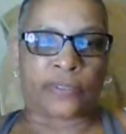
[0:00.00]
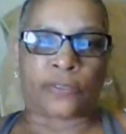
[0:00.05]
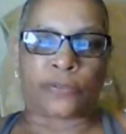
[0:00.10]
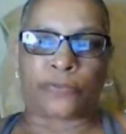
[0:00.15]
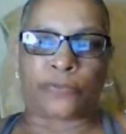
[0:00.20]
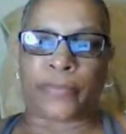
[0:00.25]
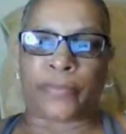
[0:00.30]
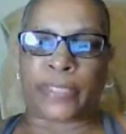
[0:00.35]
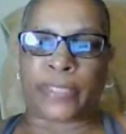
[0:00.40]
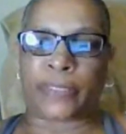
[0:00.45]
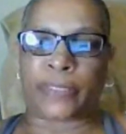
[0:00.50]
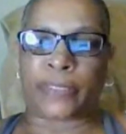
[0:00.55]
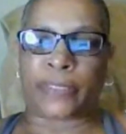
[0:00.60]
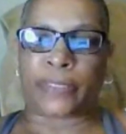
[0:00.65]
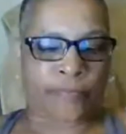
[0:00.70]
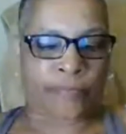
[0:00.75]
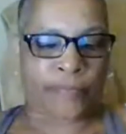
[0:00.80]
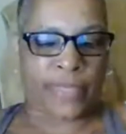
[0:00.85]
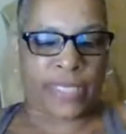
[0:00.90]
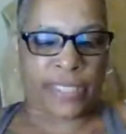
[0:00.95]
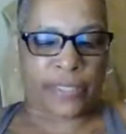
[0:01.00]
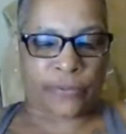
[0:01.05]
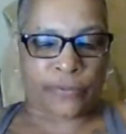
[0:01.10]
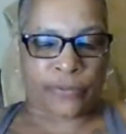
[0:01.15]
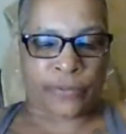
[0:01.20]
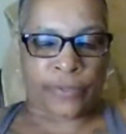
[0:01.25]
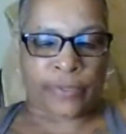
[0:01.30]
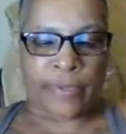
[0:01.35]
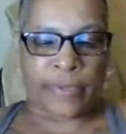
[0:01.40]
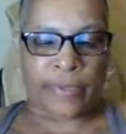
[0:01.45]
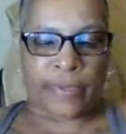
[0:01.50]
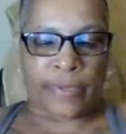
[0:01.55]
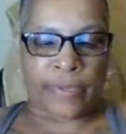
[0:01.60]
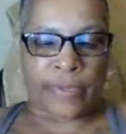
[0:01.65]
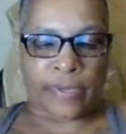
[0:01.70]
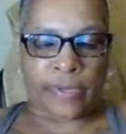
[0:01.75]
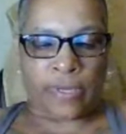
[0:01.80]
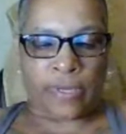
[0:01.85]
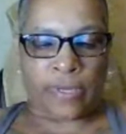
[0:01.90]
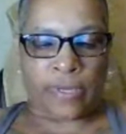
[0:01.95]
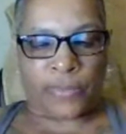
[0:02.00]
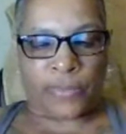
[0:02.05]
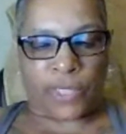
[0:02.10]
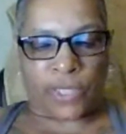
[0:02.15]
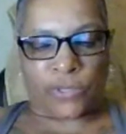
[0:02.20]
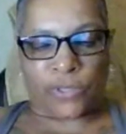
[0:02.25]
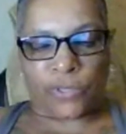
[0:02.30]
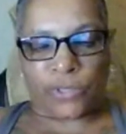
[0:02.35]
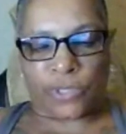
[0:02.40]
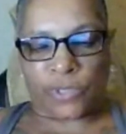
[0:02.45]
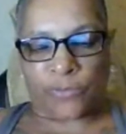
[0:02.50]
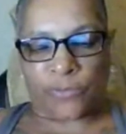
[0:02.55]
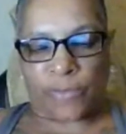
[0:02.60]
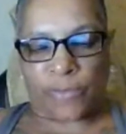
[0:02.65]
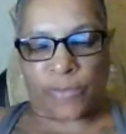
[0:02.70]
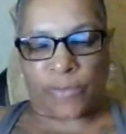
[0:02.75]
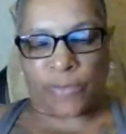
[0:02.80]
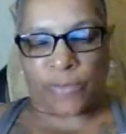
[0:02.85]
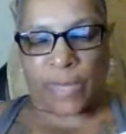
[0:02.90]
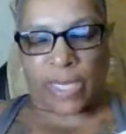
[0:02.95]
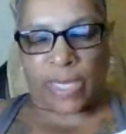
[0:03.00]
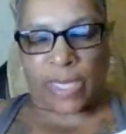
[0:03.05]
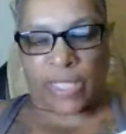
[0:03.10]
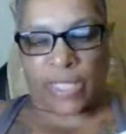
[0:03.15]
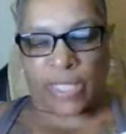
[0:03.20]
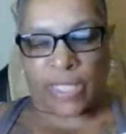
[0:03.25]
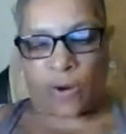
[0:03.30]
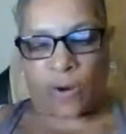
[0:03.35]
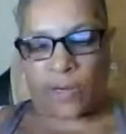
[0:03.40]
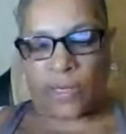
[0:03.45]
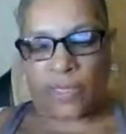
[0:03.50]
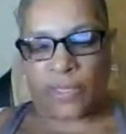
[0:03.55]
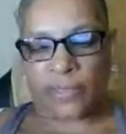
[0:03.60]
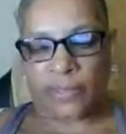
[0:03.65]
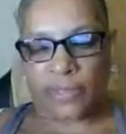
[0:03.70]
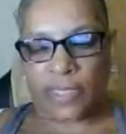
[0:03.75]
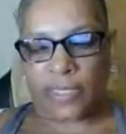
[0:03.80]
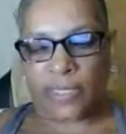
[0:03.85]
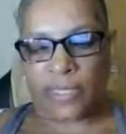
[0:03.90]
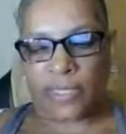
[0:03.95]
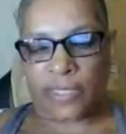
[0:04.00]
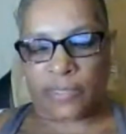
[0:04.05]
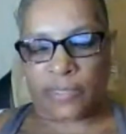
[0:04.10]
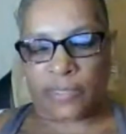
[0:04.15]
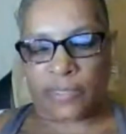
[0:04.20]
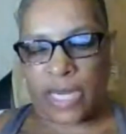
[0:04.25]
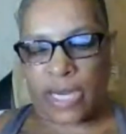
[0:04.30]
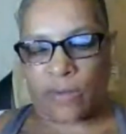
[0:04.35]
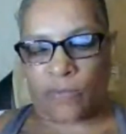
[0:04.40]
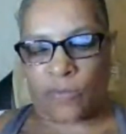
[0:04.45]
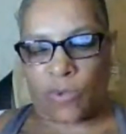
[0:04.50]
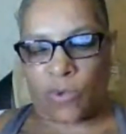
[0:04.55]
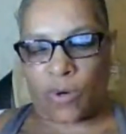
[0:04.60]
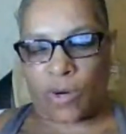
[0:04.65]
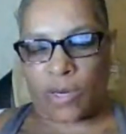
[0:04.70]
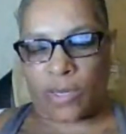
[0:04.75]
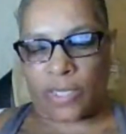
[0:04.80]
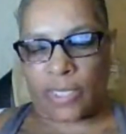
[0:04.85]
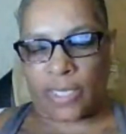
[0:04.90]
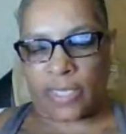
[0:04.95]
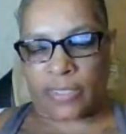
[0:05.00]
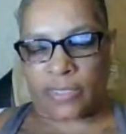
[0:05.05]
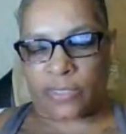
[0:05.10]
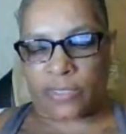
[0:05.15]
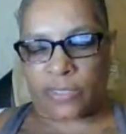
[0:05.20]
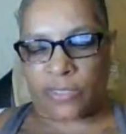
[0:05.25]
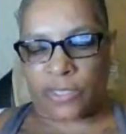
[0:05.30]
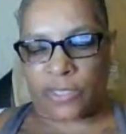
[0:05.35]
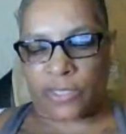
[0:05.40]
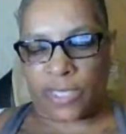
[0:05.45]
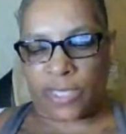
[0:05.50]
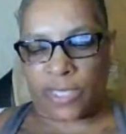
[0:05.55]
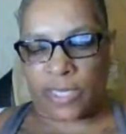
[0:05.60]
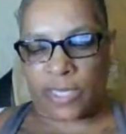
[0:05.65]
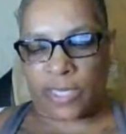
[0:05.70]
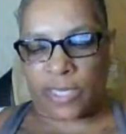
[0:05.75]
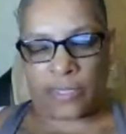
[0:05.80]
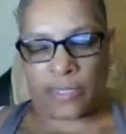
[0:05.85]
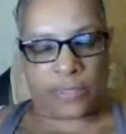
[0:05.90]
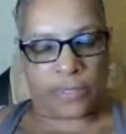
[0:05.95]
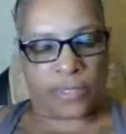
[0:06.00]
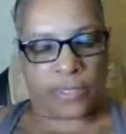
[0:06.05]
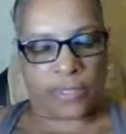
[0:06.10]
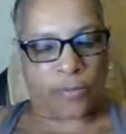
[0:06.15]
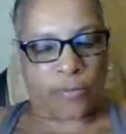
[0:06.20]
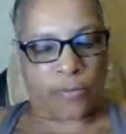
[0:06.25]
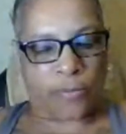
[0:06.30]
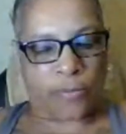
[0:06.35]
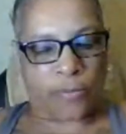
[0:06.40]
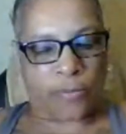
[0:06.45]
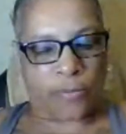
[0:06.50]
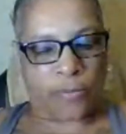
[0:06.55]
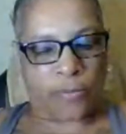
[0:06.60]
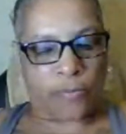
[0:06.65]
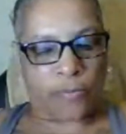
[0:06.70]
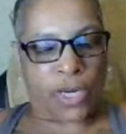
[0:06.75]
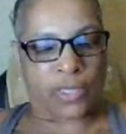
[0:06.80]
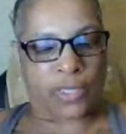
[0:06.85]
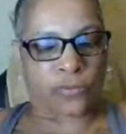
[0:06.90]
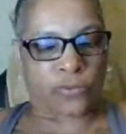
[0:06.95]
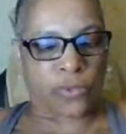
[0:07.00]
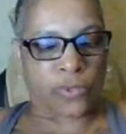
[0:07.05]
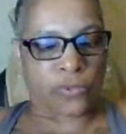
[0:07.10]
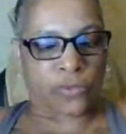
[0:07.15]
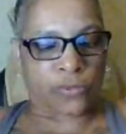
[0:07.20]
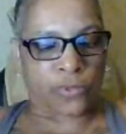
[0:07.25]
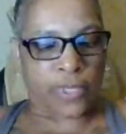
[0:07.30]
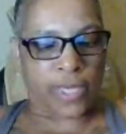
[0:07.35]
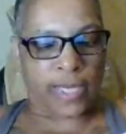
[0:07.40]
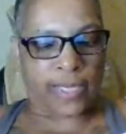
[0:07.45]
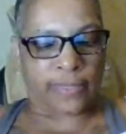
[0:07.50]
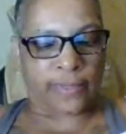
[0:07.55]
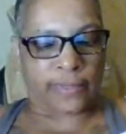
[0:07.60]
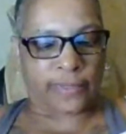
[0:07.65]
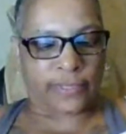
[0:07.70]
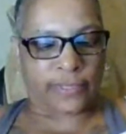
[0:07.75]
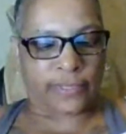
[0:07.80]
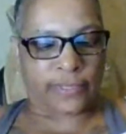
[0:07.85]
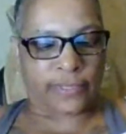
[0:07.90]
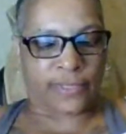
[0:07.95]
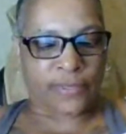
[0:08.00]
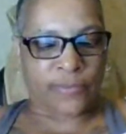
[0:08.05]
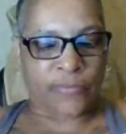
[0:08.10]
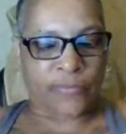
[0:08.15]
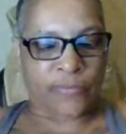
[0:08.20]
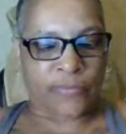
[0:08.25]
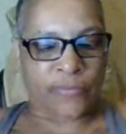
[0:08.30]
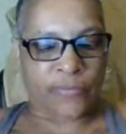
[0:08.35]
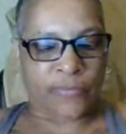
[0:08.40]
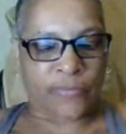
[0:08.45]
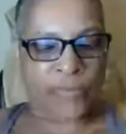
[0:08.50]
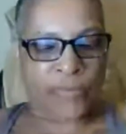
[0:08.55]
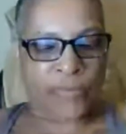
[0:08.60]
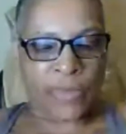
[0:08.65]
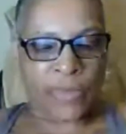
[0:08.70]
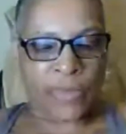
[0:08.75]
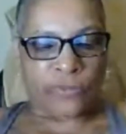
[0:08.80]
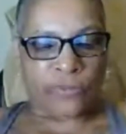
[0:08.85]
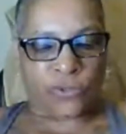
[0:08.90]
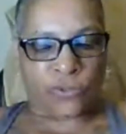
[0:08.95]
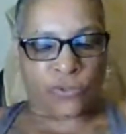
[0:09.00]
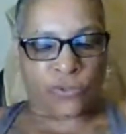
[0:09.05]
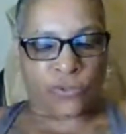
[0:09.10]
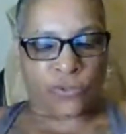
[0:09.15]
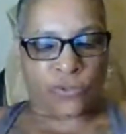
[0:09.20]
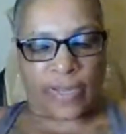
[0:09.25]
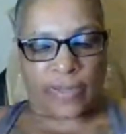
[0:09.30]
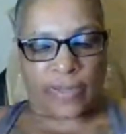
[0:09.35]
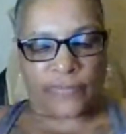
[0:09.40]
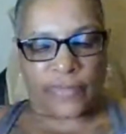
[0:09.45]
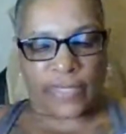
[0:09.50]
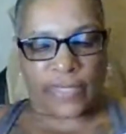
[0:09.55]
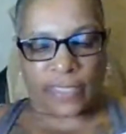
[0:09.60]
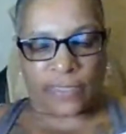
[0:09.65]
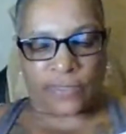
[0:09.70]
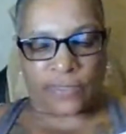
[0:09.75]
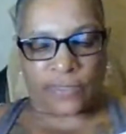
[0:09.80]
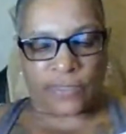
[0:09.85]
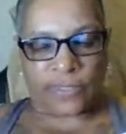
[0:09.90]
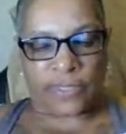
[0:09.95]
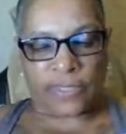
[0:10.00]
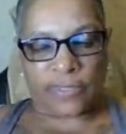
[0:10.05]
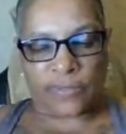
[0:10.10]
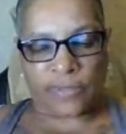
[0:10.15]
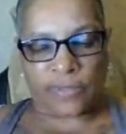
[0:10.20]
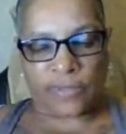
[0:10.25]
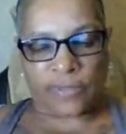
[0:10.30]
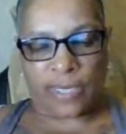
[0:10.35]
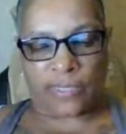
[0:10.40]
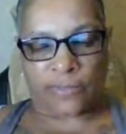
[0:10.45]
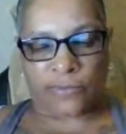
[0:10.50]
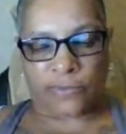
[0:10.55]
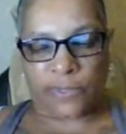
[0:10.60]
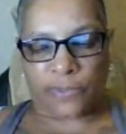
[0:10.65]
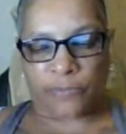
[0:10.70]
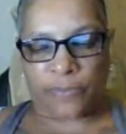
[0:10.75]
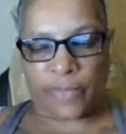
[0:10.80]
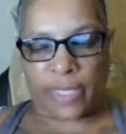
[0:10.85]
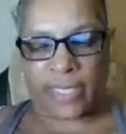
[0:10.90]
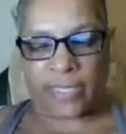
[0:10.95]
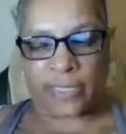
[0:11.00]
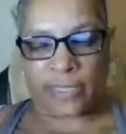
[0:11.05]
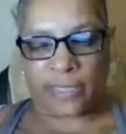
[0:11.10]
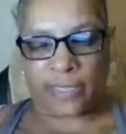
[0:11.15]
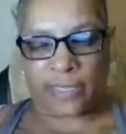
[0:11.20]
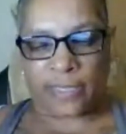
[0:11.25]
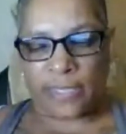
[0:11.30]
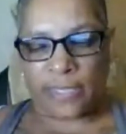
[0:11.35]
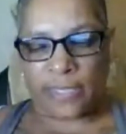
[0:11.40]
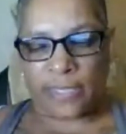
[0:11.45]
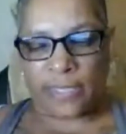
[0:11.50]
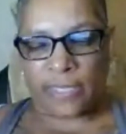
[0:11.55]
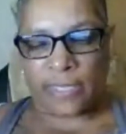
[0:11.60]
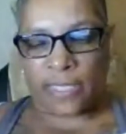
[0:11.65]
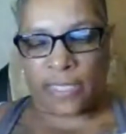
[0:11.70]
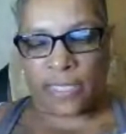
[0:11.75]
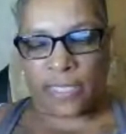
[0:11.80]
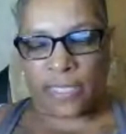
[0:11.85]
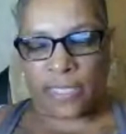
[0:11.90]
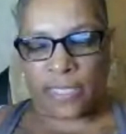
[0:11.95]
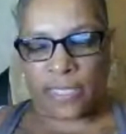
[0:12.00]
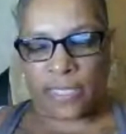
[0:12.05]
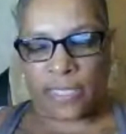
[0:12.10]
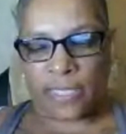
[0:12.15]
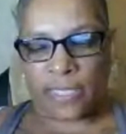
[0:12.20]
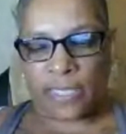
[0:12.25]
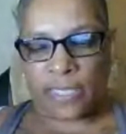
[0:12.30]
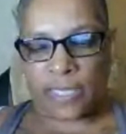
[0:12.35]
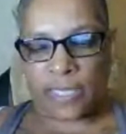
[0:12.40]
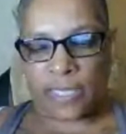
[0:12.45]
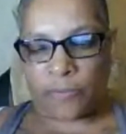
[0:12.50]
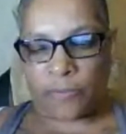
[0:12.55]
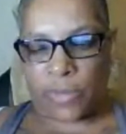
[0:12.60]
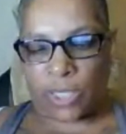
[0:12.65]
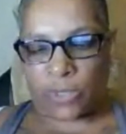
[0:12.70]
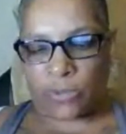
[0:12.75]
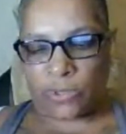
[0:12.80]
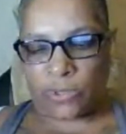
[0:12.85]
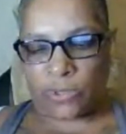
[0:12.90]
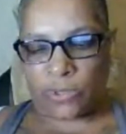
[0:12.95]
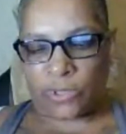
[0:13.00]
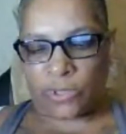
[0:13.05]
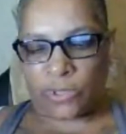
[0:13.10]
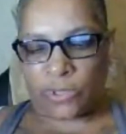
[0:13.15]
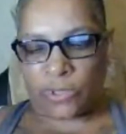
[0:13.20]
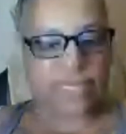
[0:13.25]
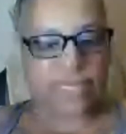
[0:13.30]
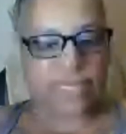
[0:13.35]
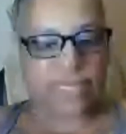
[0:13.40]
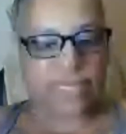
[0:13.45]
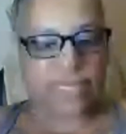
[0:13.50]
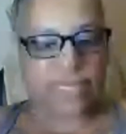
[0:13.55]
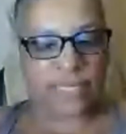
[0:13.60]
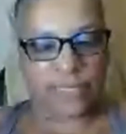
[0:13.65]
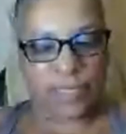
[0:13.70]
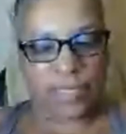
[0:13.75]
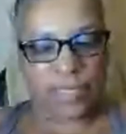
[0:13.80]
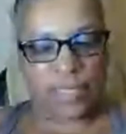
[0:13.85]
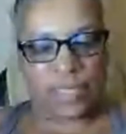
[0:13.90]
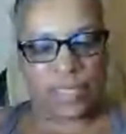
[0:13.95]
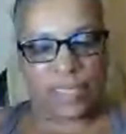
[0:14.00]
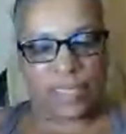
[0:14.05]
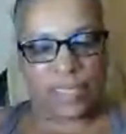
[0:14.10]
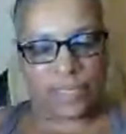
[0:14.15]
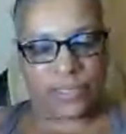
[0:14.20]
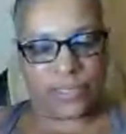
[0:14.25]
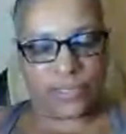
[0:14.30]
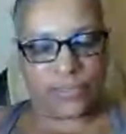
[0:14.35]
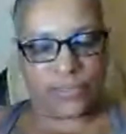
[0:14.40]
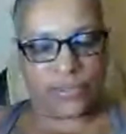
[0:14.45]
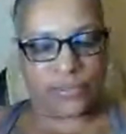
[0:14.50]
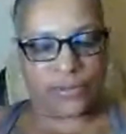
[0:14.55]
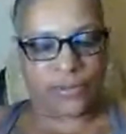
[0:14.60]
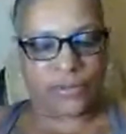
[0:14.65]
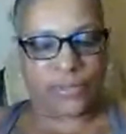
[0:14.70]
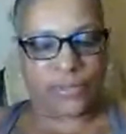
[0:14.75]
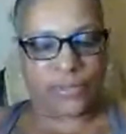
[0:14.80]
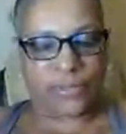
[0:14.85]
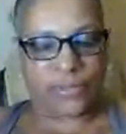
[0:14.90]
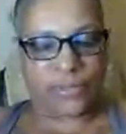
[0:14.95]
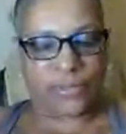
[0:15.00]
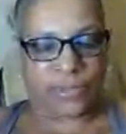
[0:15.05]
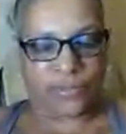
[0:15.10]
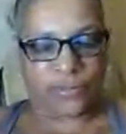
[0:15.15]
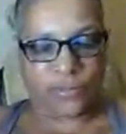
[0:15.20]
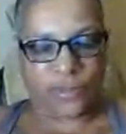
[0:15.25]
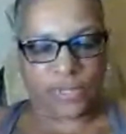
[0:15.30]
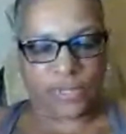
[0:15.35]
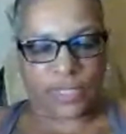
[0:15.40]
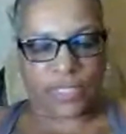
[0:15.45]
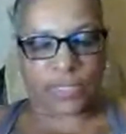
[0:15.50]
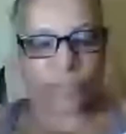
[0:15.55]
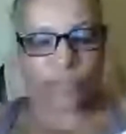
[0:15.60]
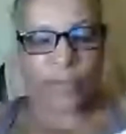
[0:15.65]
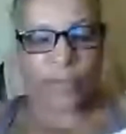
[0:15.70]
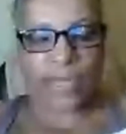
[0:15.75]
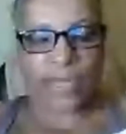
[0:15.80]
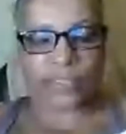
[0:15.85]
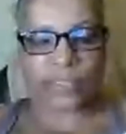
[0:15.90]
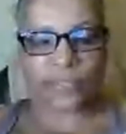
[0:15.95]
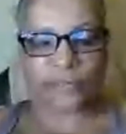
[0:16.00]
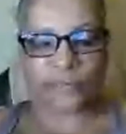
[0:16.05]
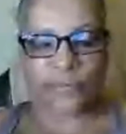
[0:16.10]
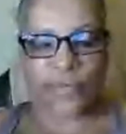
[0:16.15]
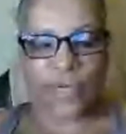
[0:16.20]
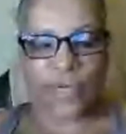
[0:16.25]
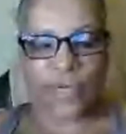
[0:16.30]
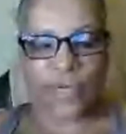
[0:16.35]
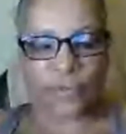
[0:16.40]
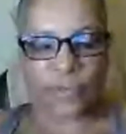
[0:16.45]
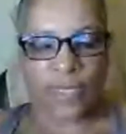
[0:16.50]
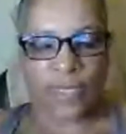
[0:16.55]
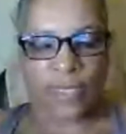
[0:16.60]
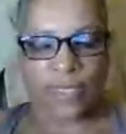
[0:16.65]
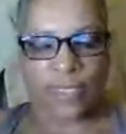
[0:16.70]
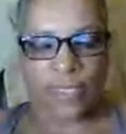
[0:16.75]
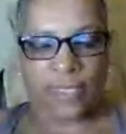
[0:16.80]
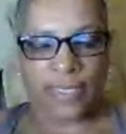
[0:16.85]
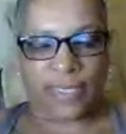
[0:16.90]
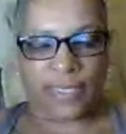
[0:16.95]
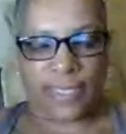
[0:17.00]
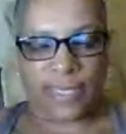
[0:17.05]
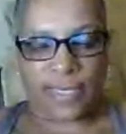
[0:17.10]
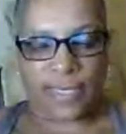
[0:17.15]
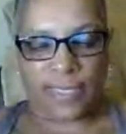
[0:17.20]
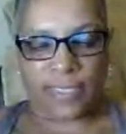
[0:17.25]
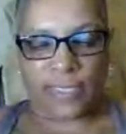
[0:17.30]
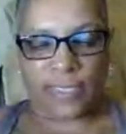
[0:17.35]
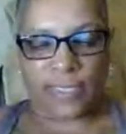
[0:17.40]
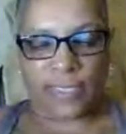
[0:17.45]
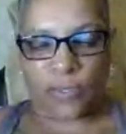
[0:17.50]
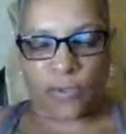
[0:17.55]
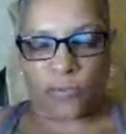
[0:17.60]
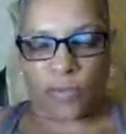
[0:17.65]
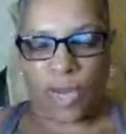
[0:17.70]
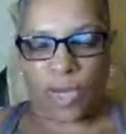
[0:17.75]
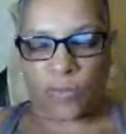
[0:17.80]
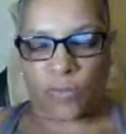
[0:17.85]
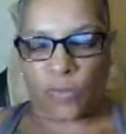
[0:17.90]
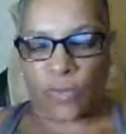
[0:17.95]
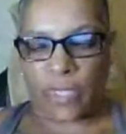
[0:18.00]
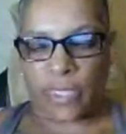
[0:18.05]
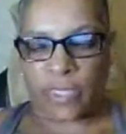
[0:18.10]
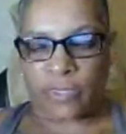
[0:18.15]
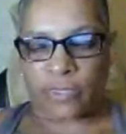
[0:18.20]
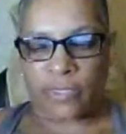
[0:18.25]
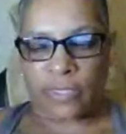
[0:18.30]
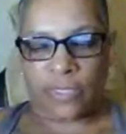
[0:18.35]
Purchased my dream car, a Jaguar XJ8, bought a road atlas, drew 5,000 out the bank, and bought 2 bottles of whiskey and two 6 packs of Coke, and headed on my way to points unknown.